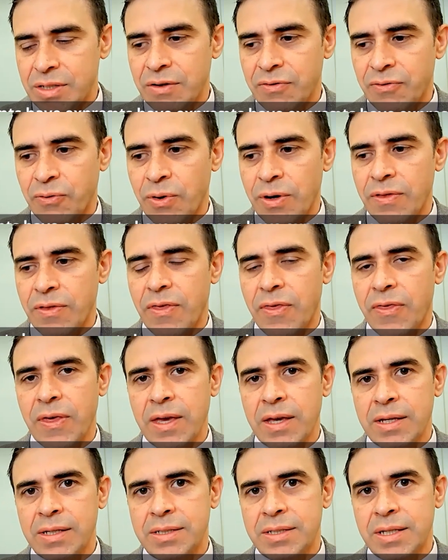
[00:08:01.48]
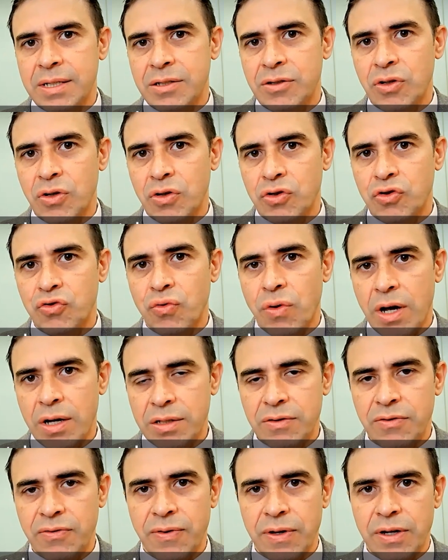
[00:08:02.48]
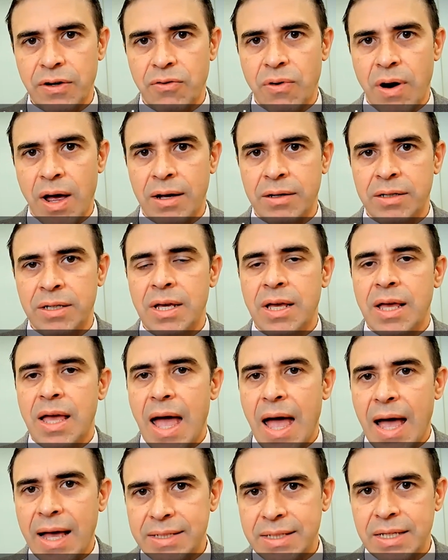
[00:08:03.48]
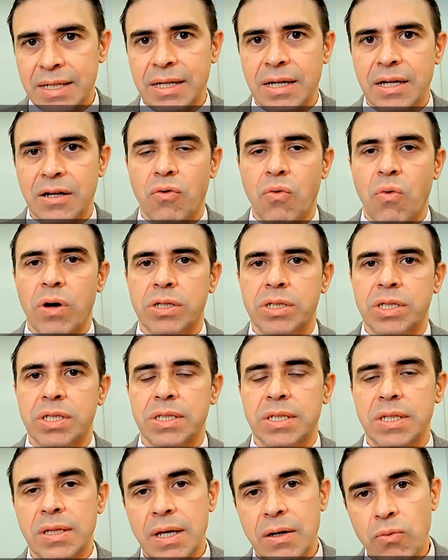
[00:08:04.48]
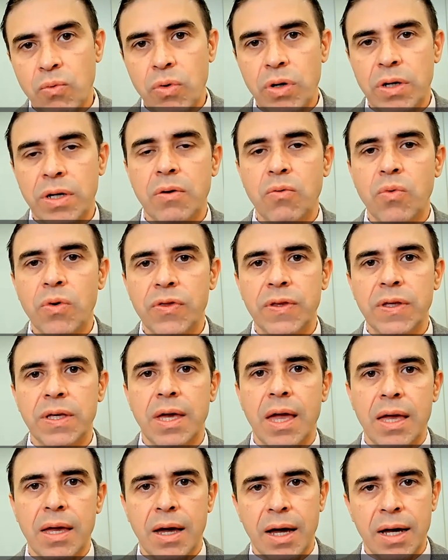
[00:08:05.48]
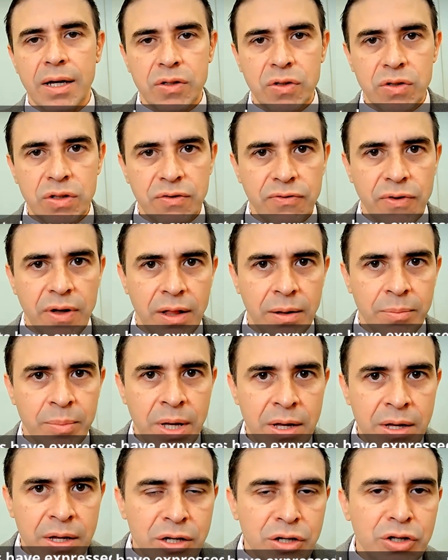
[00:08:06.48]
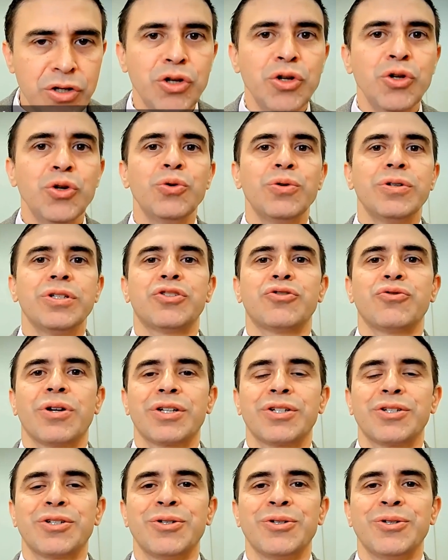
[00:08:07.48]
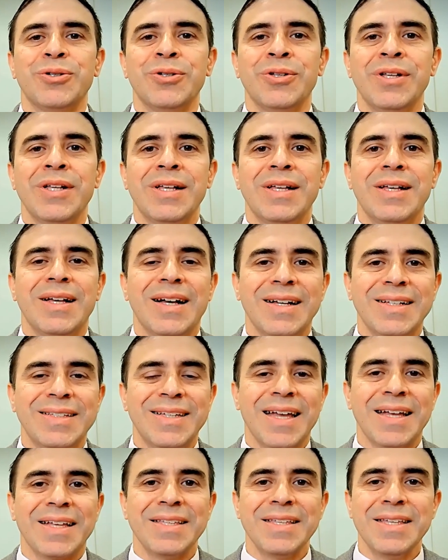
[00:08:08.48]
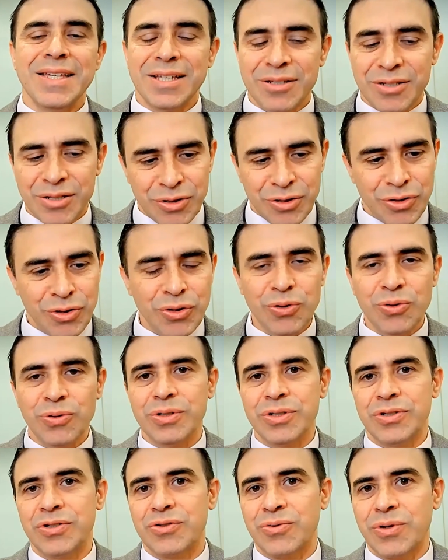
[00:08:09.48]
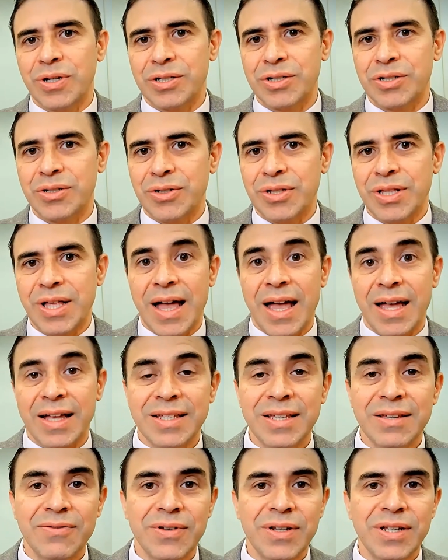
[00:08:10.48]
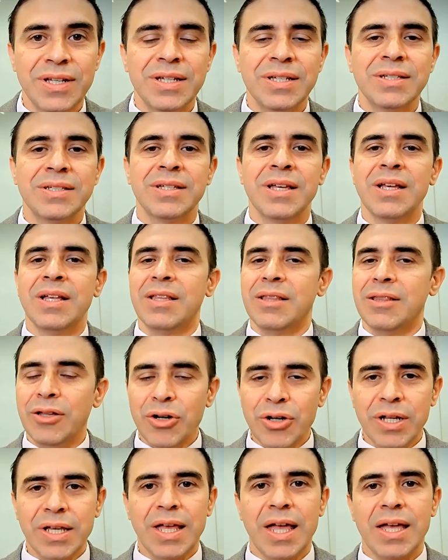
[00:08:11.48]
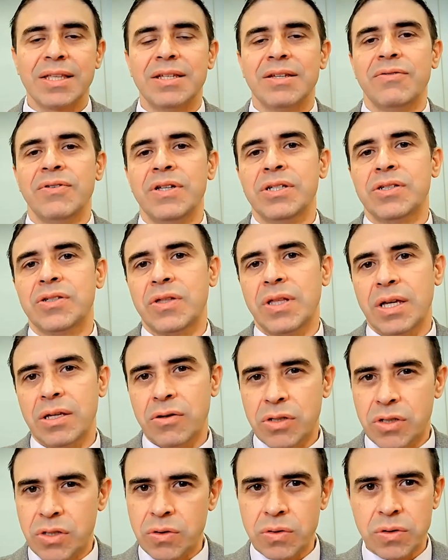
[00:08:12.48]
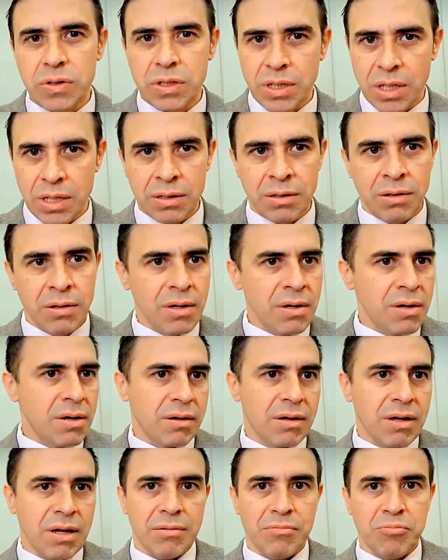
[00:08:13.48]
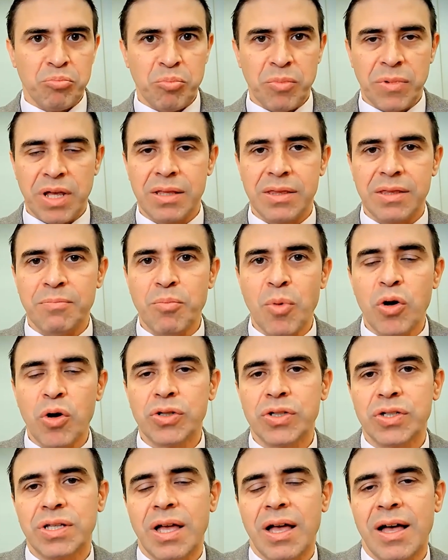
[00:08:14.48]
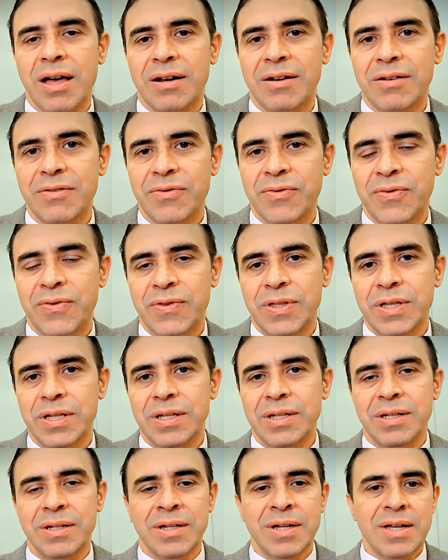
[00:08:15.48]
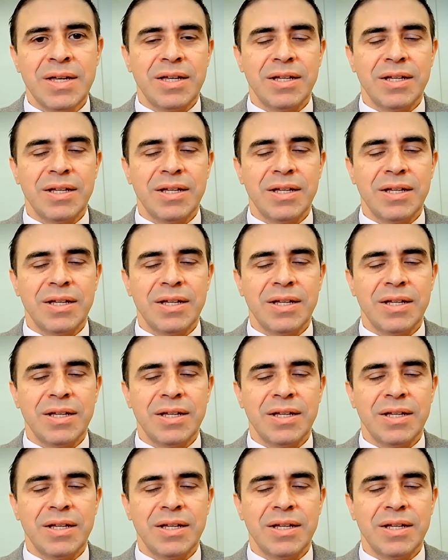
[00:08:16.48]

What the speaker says: different things that you're trying to figure out, asking it questions, and then working with the AI to develop new instructional techniques, new instructional activities, learning activities, so that your students can get the most out of the